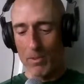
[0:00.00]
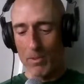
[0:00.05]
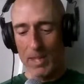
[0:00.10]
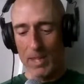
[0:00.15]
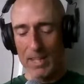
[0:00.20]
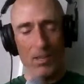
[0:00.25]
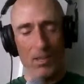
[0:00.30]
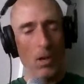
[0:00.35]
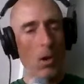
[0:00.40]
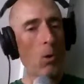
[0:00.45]

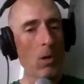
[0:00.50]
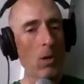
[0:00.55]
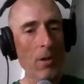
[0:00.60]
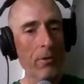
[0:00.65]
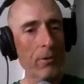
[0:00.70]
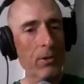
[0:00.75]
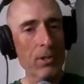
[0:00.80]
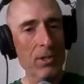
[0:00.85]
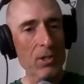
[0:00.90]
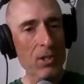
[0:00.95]
that's a whole
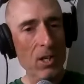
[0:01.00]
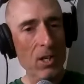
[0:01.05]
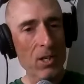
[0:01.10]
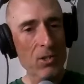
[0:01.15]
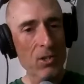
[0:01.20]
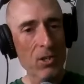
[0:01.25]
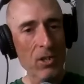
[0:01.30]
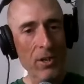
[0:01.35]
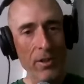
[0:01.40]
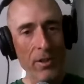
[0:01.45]
other
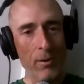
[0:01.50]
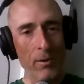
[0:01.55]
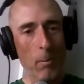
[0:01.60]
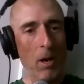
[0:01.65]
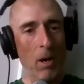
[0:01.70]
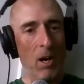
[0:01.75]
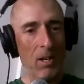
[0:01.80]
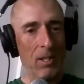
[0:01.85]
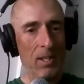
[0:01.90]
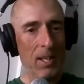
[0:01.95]
discussion another
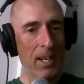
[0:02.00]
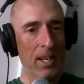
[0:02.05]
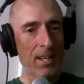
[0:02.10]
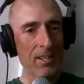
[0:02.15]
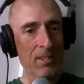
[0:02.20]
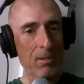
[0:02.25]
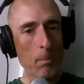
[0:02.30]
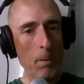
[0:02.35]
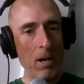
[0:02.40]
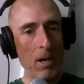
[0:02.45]

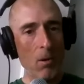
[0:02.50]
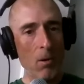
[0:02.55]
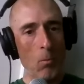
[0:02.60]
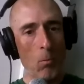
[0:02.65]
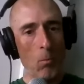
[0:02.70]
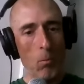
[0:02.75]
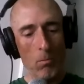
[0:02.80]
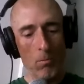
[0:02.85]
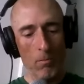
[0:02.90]
podcast about